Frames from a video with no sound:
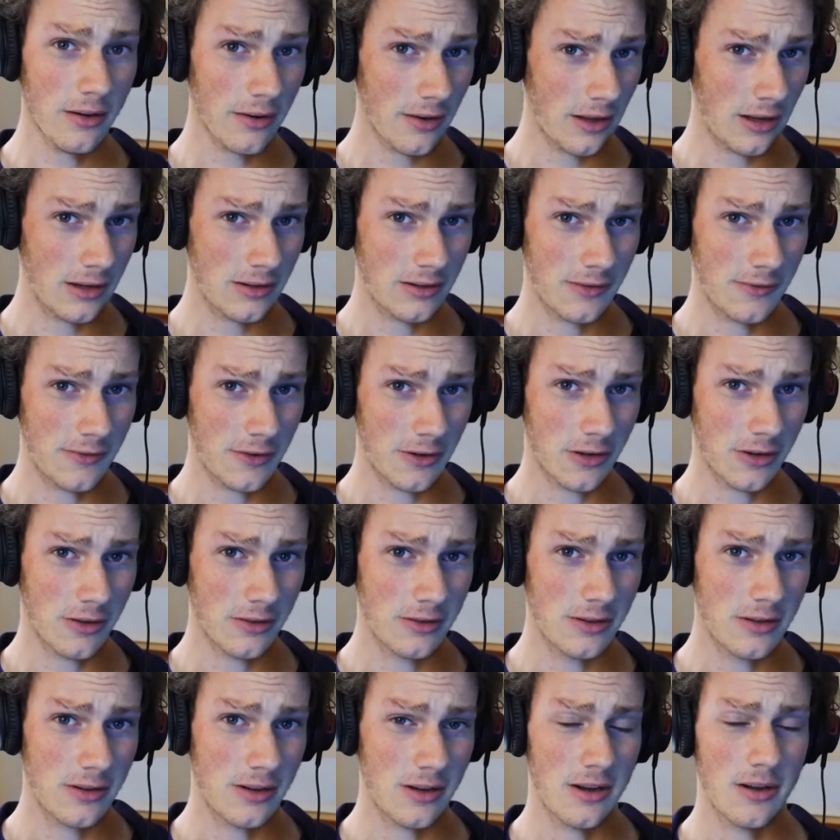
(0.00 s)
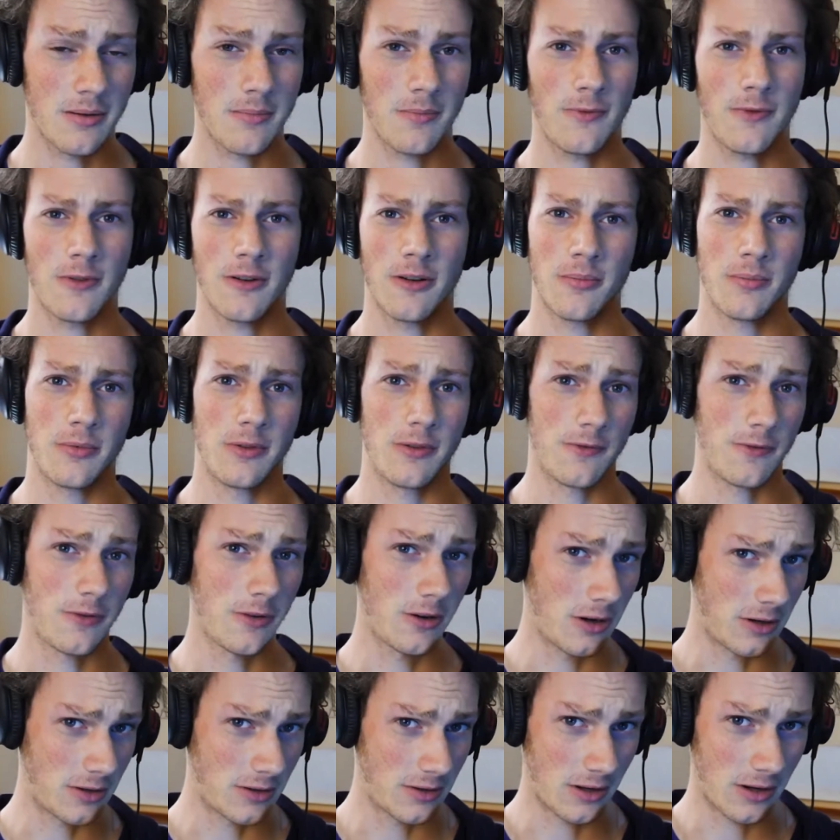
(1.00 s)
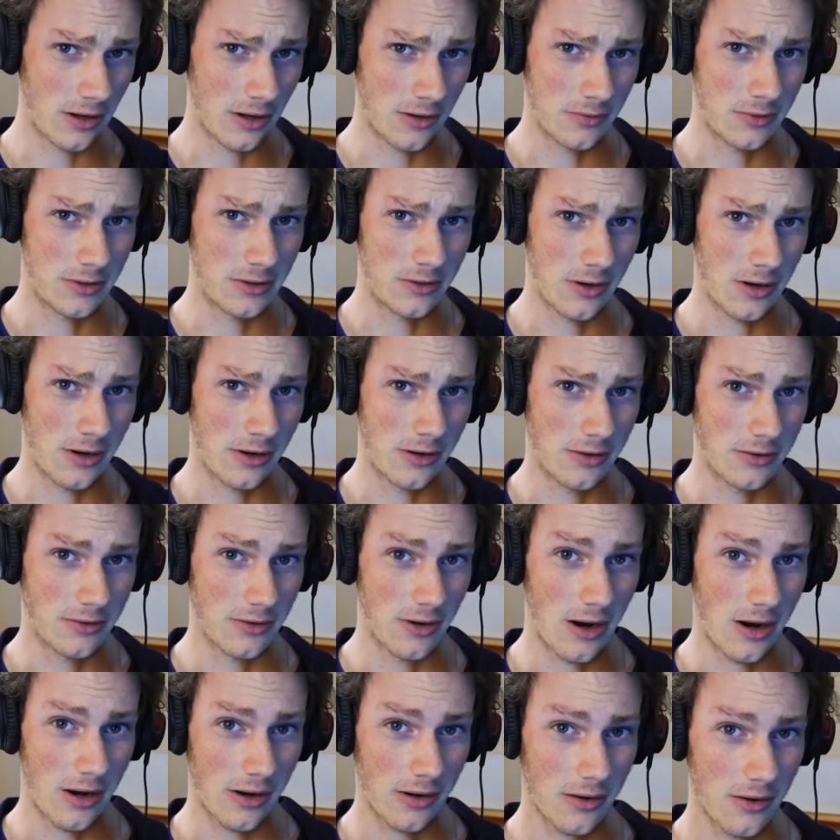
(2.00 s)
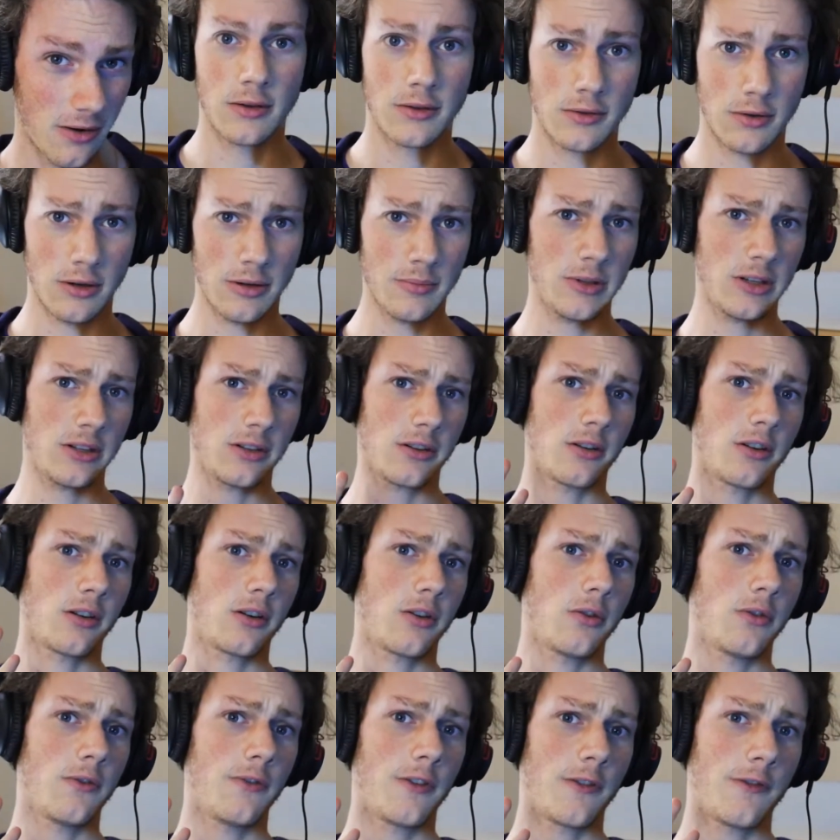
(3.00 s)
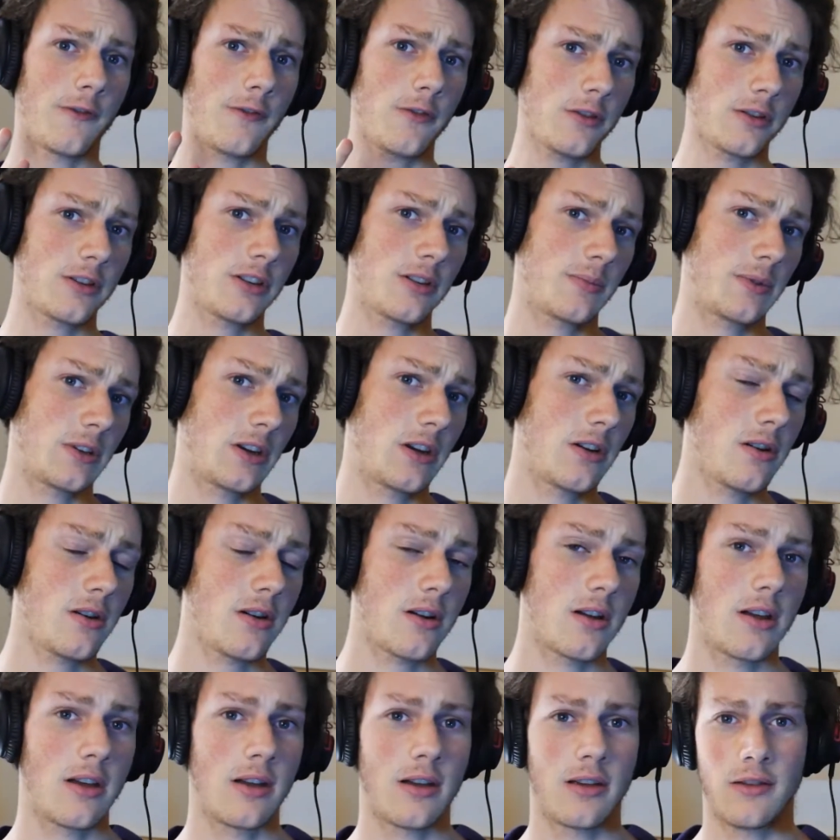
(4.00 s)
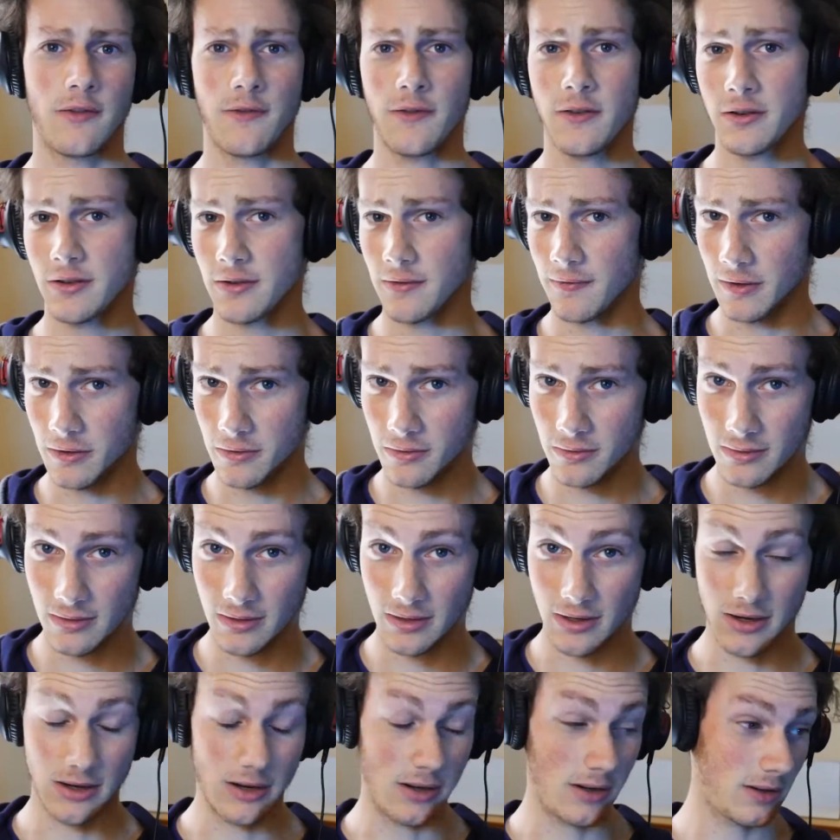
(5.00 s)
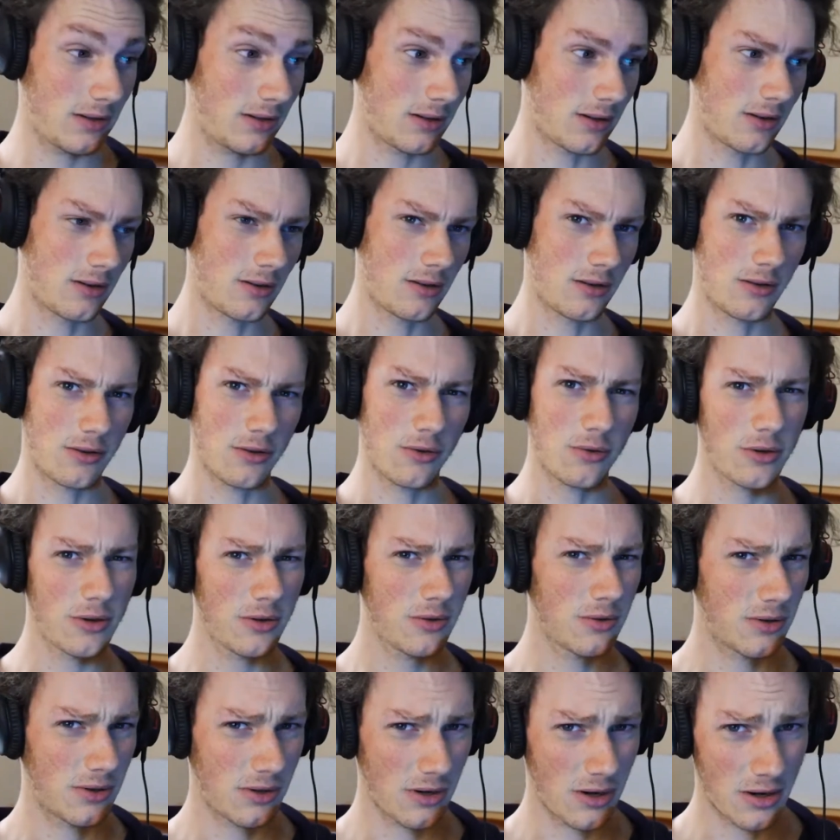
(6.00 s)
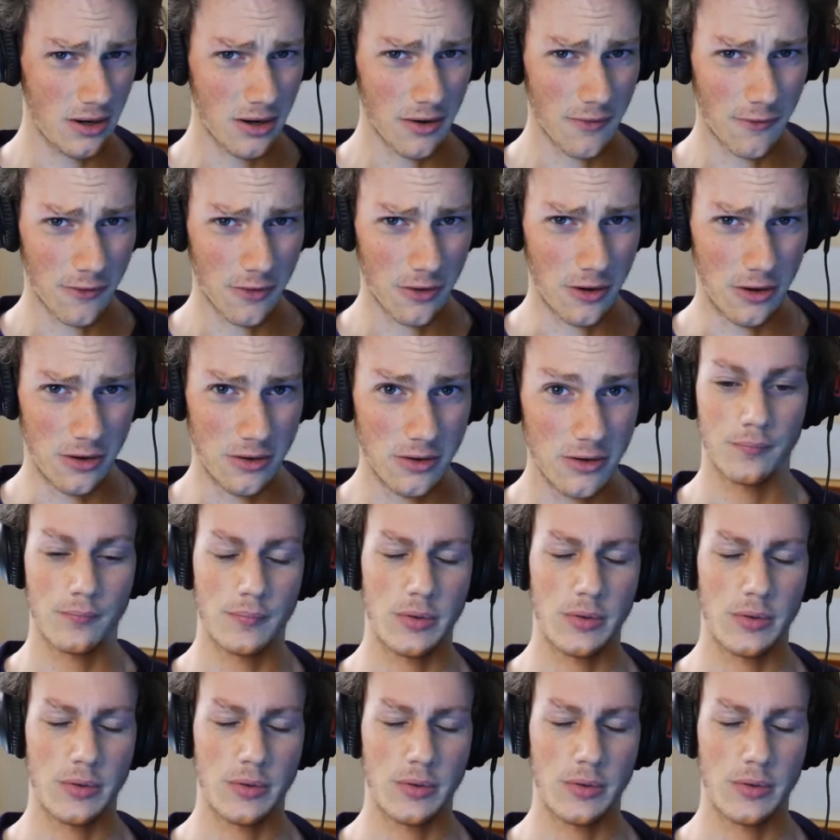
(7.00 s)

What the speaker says: of that difficulty came from the footage that I was trying to track. So I'm just going to go over 4 tips here, and the first of those is don't use shaky footage,